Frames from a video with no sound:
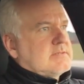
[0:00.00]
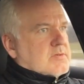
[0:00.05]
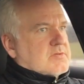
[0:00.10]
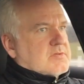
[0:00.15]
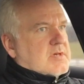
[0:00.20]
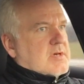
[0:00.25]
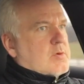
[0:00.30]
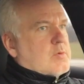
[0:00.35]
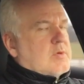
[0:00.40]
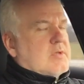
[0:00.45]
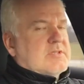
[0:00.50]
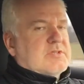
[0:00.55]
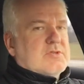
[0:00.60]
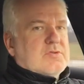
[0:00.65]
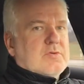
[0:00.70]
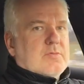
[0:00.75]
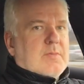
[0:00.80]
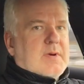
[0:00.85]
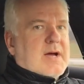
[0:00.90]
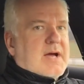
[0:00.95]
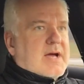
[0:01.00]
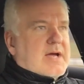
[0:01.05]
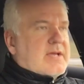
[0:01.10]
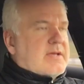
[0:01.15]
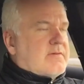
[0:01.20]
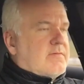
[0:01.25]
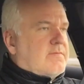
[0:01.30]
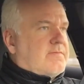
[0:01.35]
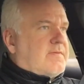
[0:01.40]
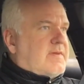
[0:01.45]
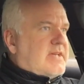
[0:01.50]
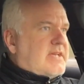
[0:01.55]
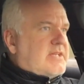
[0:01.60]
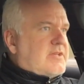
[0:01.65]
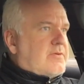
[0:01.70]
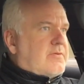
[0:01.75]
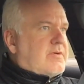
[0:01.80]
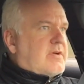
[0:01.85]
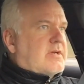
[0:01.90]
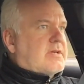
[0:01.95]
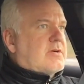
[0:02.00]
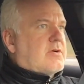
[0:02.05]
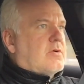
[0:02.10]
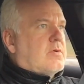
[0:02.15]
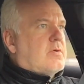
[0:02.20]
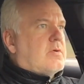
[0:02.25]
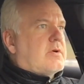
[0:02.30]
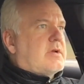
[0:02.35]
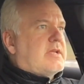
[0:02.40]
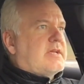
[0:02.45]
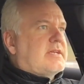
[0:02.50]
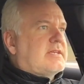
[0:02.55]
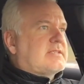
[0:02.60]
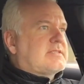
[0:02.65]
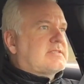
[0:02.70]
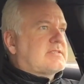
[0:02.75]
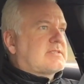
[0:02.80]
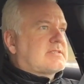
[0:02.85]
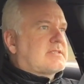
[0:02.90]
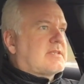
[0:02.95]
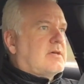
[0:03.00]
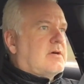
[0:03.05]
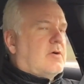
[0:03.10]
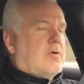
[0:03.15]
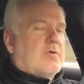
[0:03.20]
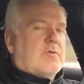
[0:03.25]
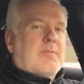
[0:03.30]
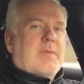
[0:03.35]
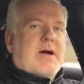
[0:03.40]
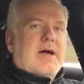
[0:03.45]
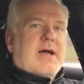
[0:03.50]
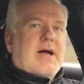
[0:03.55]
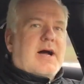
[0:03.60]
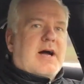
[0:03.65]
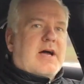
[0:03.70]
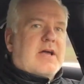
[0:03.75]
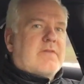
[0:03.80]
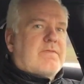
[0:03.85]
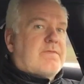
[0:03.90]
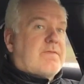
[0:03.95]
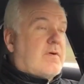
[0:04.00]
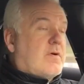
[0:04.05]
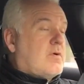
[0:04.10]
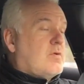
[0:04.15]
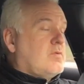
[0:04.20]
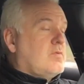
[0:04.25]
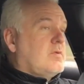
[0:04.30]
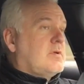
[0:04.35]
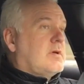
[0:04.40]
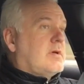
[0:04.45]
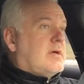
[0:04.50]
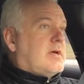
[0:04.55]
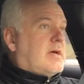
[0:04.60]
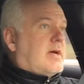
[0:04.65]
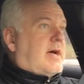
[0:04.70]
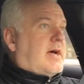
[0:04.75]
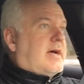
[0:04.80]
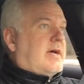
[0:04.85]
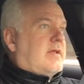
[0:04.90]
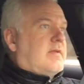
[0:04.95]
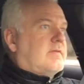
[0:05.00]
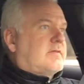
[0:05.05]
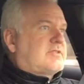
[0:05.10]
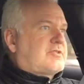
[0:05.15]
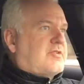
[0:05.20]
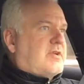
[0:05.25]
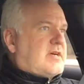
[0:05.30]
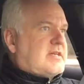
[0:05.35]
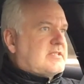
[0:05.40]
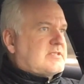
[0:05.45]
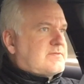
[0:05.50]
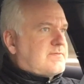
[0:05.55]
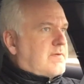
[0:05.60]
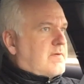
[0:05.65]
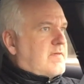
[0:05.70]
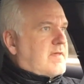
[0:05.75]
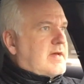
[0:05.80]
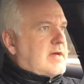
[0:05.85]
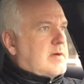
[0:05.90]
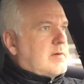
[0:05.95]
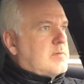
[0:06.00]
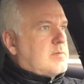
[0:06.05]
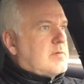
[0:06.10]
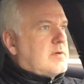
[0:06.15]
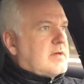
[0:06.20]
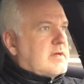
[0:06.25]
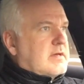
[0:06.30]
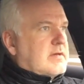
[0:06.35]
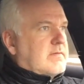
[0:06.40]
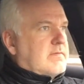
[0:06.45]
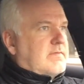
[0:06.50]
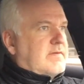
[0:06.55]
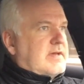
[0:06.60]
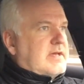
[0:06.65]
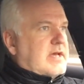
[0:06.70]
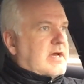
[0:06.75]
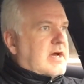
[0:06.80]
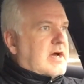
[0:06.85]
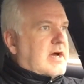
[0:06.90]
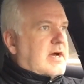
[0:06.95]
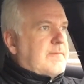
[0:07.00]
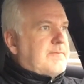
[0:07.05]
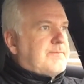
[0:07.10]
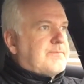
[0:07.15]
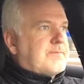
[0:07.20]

So I will do my video recordings on my iPhone and transfer them via